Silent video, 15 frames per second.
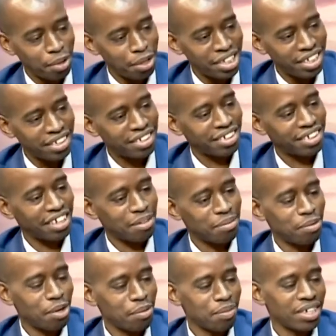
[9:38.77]
point and
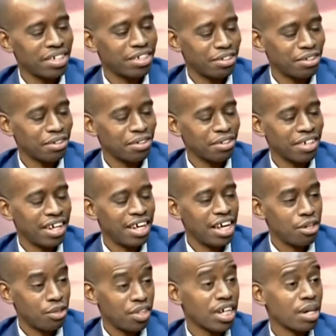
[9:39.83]
the moment to
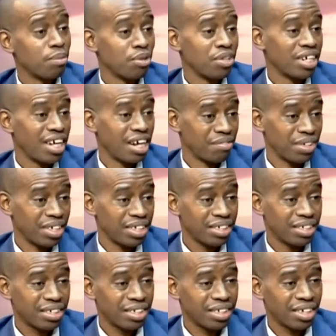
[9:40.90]
think about the
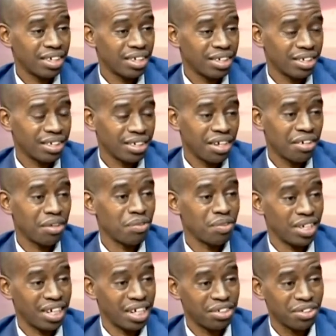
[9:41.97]
governance
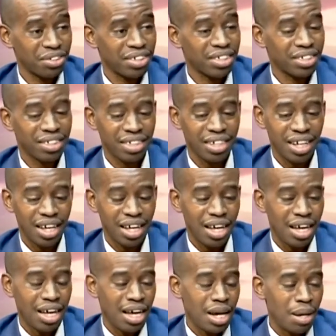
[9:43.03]
around elections,
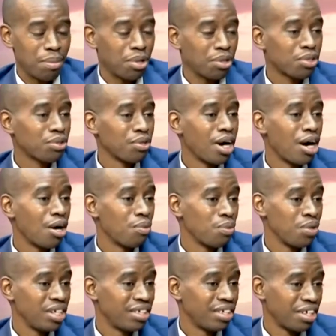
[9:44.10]
but also how
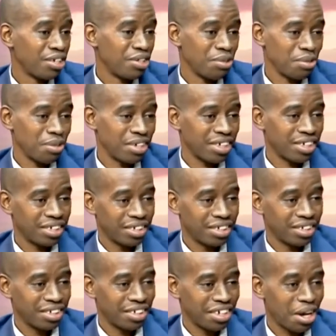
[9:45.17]
we secure
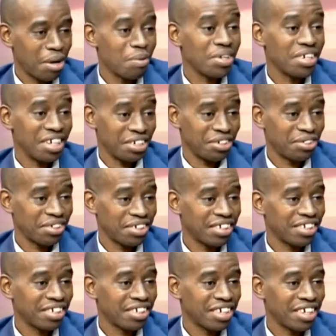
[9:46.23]
our
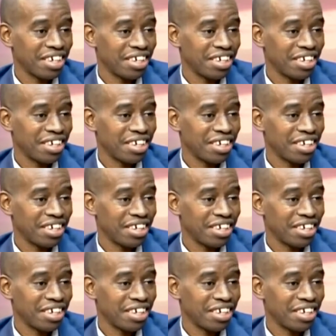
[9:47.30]
nation.